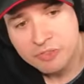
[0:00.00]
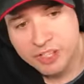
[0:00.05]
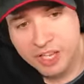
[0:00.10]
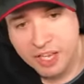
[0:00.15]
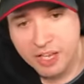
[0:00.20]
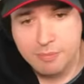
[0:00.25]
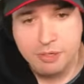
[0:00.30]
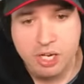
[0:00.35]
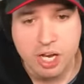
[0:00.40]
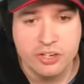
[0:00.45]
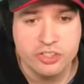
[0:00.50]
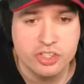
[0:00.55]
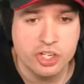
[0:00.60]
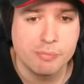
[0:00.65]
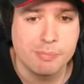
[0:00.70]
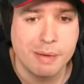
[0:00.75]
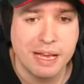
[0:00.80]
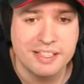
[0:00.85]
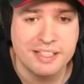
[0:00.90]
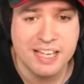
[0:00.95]
um, Cudgel
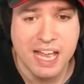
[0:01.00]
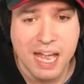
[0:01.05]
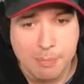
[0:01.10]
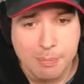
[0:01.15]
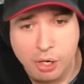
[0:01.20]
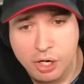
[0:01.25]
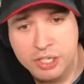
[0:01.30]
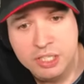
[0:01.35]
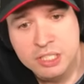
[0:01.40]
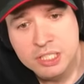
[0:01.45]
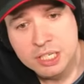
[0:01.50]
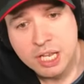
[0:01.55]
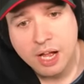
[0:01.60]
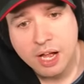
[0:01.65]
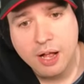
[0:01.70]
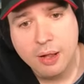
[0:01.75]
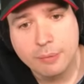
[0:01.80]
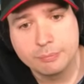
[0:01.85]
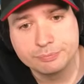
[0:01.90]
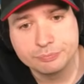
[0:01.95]
Mace Hammer.
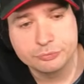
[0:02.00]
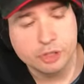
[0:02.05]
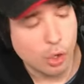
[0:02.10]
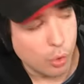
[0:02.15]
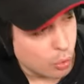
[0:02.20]
Um,